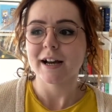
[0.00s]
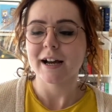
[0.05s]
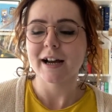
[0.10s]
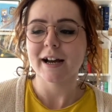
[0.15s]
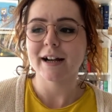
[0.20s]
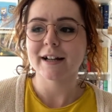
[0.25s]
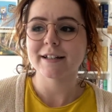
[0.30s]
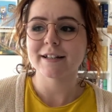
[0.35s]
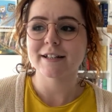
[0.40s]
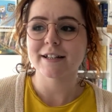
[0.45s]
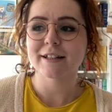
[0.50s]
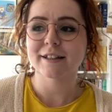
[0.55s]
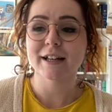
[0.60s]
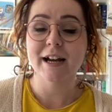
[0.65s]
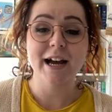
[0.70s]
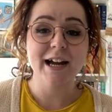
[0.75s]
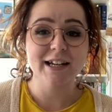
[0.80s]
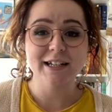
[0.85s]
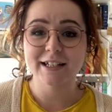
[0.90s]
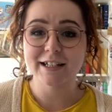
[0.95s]
And
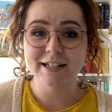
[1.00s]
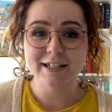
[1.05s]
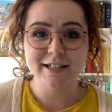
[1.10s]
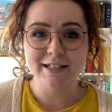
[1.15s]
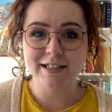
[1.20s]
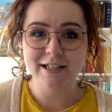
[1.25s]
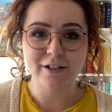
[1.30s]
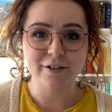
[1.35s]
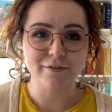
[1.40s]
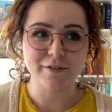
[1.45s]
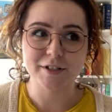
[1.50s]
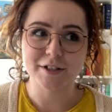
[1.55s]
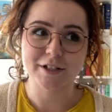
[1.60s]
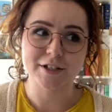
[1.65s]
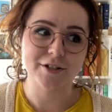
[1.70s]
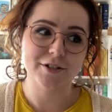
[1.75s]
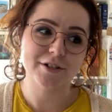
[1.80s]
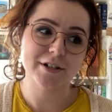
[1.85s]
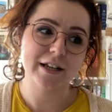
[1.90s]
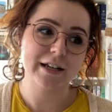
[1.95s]
that in itself is
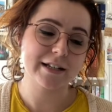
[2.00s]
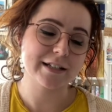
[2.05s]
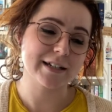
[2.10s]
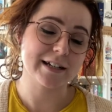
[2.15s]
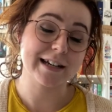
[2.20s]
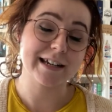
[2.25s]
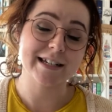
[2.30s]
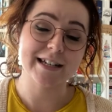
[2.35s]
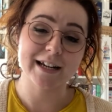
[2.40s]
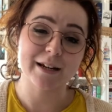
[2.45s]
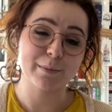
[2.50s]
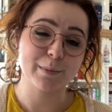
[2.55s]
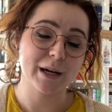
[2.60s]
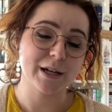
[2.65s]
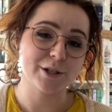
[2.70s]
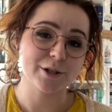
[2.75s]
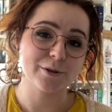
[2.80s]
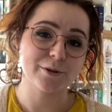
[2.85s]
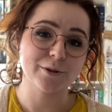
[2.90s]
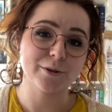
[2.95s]
just exciting and
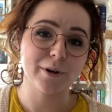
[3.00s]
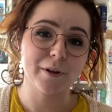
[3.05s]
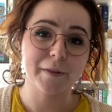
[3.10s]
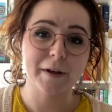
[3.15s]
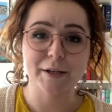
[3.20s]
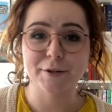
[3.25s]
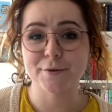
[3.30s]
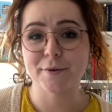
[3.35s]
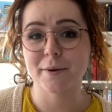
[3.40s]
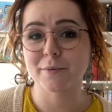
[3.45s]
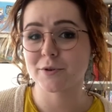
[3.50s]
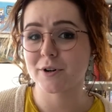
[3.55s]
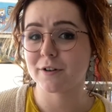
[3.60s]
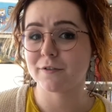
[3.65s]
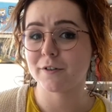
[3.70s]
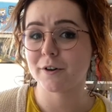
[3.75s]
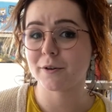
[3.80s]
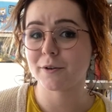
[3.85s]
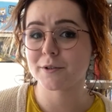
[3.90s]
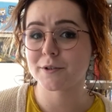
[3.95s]
magical. And that's what I'm trying to
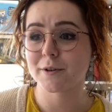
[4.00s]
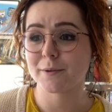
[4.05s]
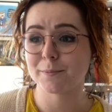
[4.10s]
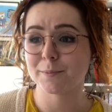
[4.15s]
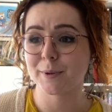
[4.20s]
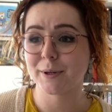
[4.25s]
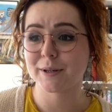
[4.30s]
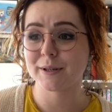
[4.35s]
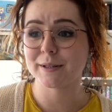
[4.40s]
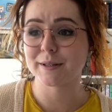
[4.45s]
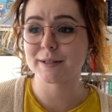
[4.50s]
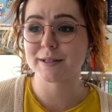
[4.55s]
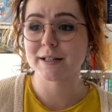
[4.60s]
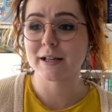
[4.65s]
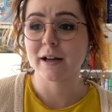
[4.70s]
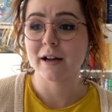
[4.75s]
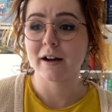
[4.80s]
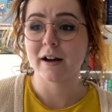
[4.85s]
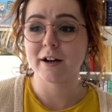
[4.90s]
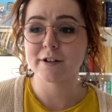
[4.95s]
focus on, because
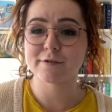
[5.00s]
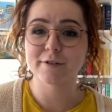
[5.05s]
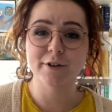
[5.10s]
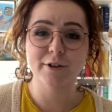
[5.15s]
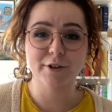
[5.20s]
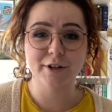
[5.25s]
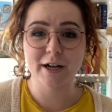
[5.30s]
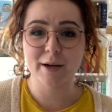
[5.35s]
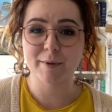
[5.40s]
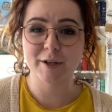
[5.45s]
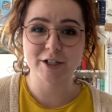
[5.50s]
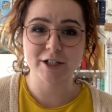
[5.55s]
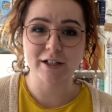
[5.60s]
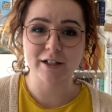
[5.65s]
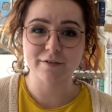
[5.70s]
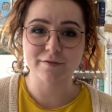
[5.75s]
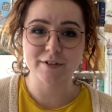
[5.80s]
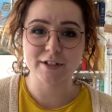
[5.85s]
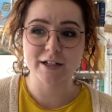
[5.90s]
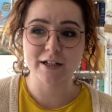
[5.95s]
I'd forgotten how much I
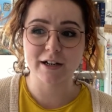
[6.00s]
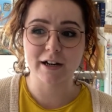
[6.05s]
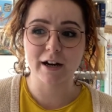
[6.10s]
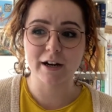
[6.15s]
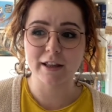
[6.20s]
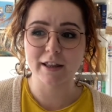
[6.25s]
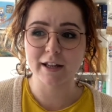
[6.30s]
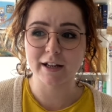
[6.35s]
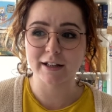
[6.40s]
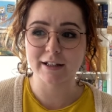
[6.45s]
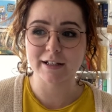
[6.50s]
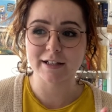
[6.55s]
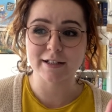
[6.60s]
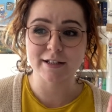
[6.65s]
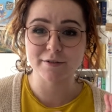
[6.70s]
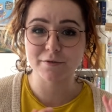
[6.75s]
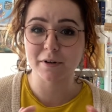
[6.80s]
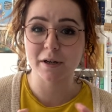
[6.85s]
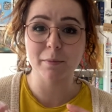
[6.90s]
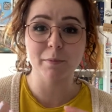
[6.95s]
loved it. I think this
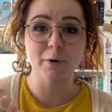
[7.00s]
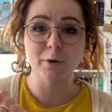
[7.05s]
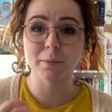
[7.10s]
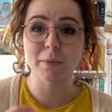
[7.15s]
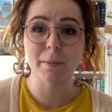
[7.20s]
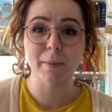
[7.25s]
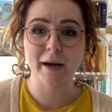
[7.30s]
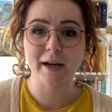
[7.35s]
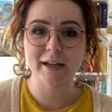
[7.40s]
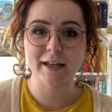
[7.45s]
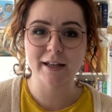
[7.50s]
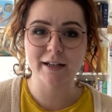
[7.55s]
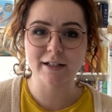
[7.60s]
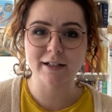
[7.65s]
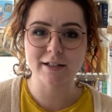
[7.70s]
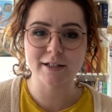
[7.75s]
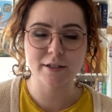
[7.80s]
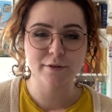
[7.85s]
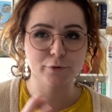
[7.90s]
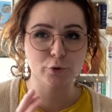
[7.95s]
has really pulled me back in,
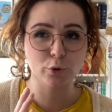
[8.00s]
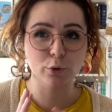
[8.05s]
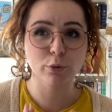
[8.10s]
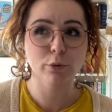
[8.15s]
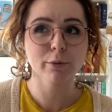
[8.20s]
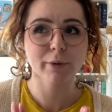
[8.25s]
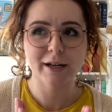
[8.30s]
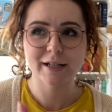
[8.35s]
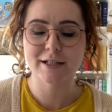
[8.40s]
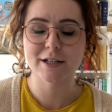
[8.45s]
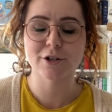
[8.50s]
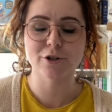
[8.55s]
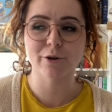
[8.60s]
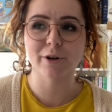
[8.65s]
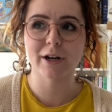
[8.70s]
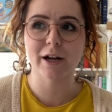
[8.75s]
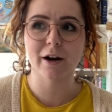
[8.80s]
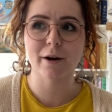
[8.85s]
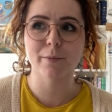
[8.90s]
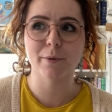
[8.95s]
because I've always
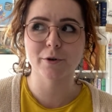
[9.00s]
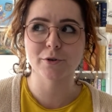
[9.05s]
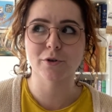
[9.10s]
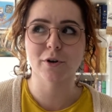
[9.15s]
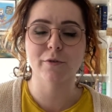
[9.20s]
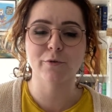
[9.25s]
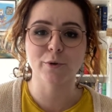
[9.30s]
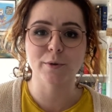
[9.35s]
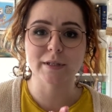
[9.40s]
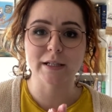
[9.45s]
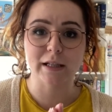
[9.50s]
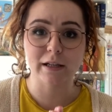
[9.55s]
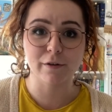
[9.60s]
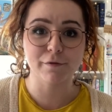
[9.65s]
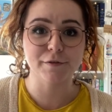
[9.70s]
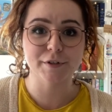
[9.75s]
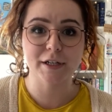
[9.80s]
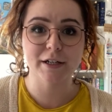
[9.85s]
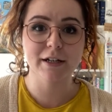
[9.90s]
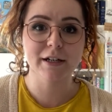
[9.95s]
enjoyed Harry Potter and I've always
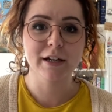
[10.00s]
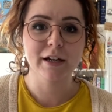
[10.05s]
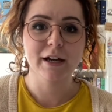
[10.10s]
loved it.